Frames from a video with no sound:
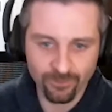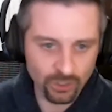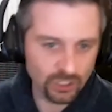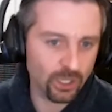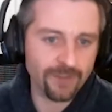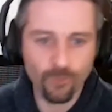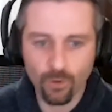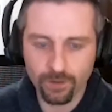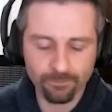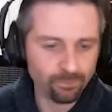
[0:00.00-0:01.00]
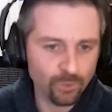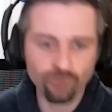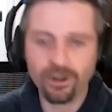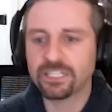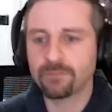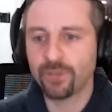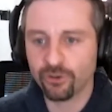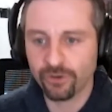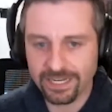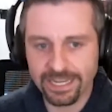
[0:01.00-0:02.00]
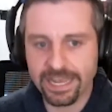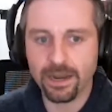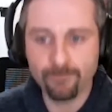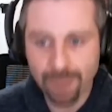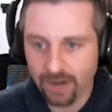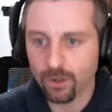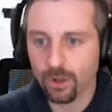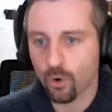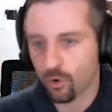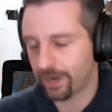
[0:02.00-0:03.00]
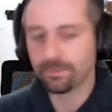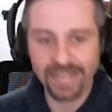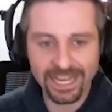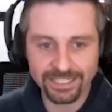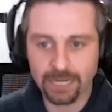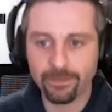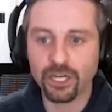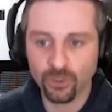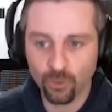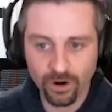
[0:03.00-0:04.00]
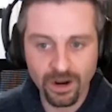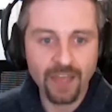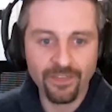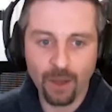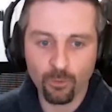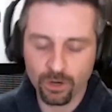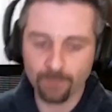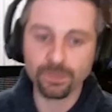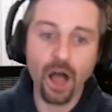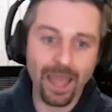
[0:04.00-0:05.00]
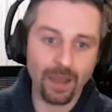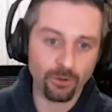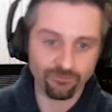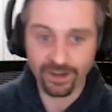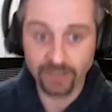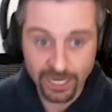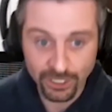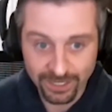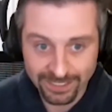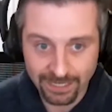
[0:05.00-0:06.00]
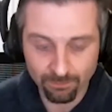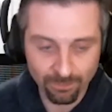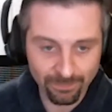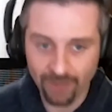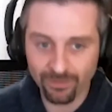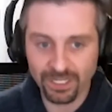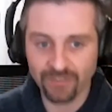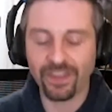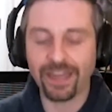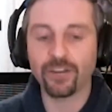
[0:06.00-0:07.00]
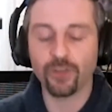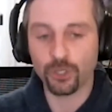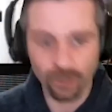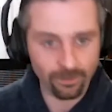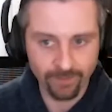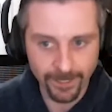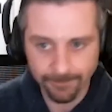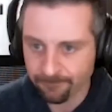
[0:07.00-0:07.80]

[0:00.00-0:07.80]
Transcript: We're just looking for trace impurities in a metal or in a plastic to make sure that we're compliant with regulations and there's nothing in here that shouldn't be.